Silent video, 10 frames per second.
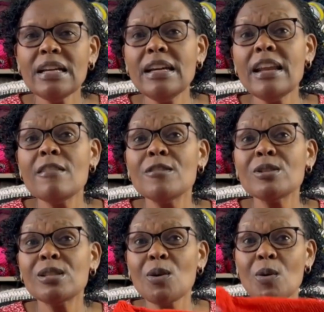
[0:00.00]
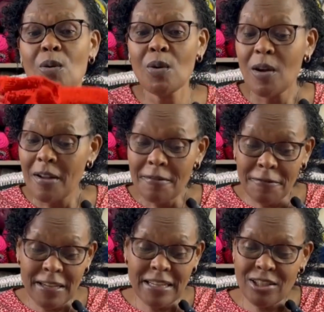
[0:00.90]
And I've also
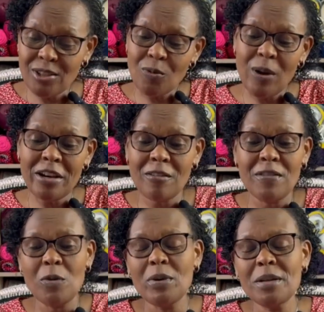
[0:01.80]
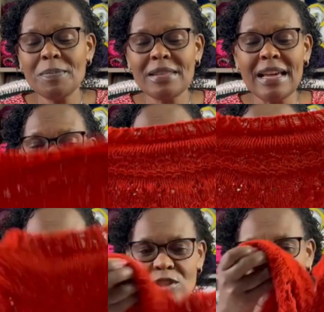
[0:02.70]
finished one of the whips that
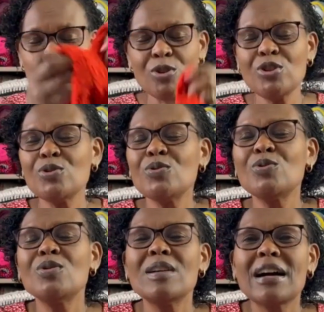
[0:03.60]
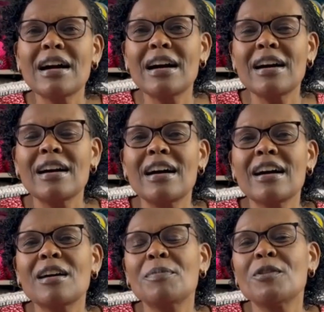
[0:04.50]
I showed you
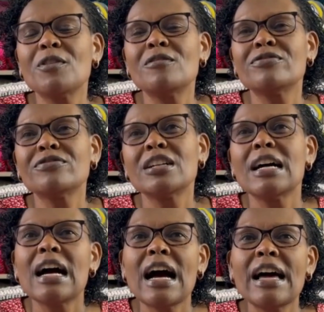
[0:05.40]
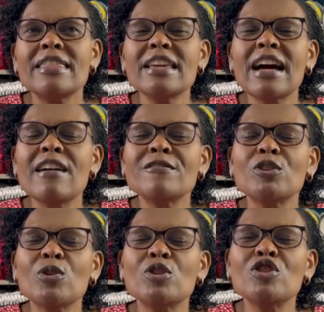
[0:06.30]
I think I've
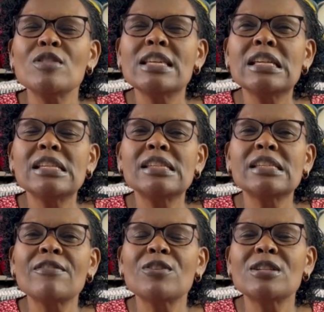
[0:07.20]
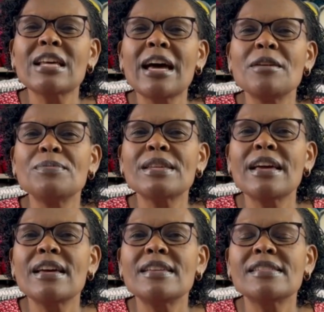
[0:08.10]
showed you this several times
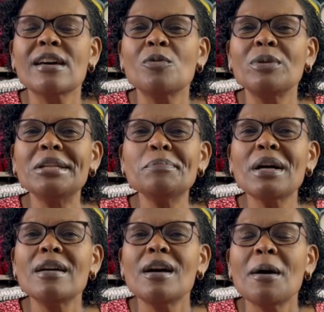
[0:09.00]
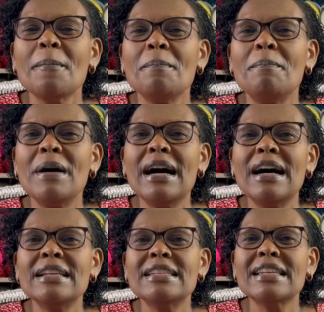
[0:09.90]
as a whip,
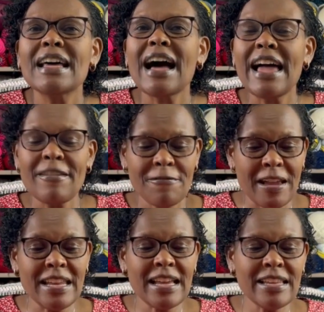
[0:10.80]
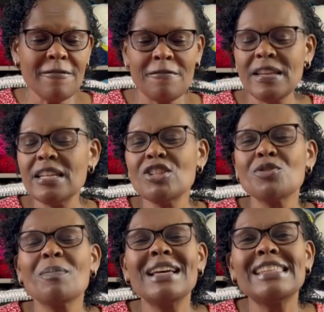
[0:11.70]
but I finally
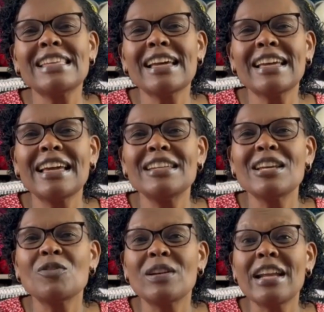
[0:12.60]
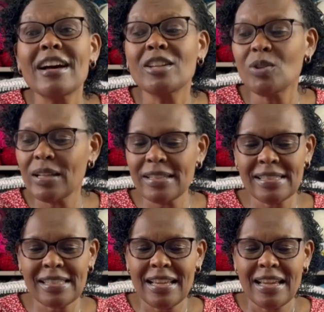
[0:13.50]
finished my second ranunculus.